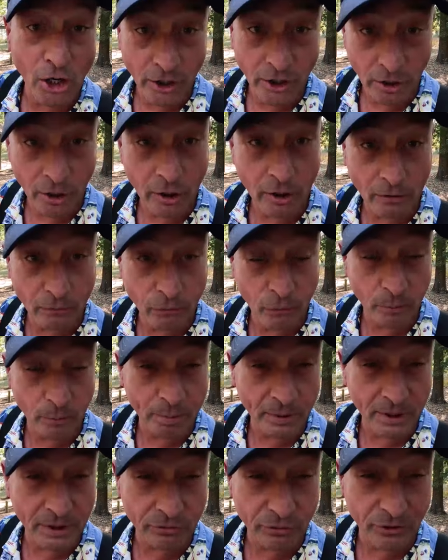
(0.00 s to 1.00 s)
Are you looking for a
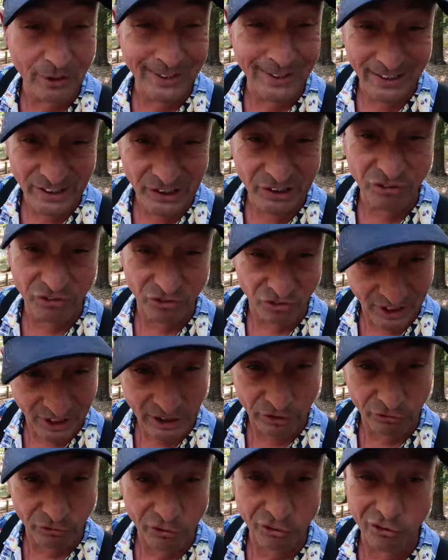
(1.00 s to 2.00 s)
place in East
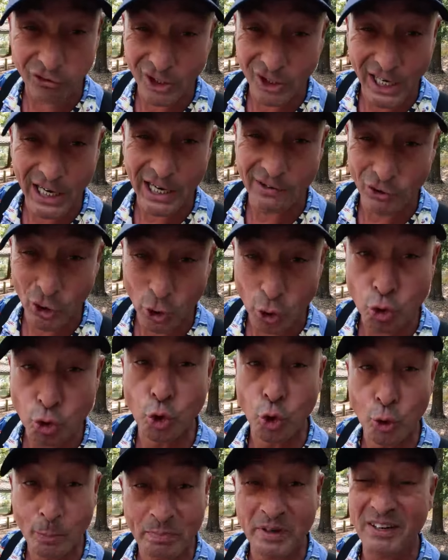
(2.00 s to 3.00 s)
Texas to have a
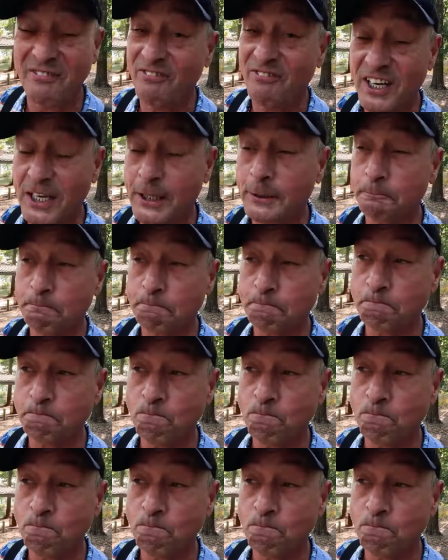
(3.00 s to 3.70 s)
group event?